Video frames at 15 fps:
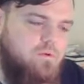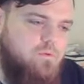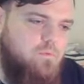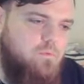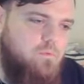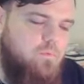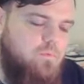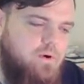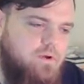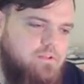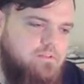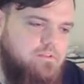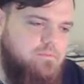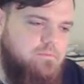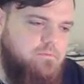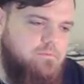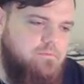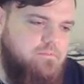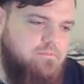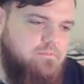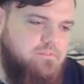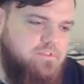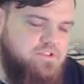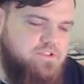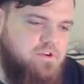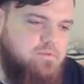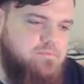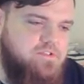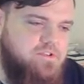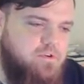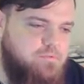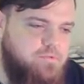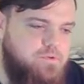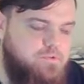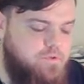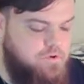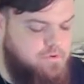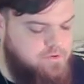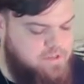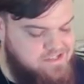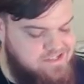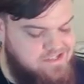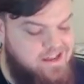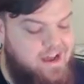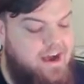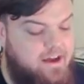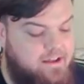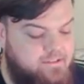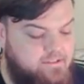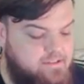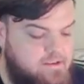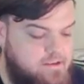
What determines our root note is not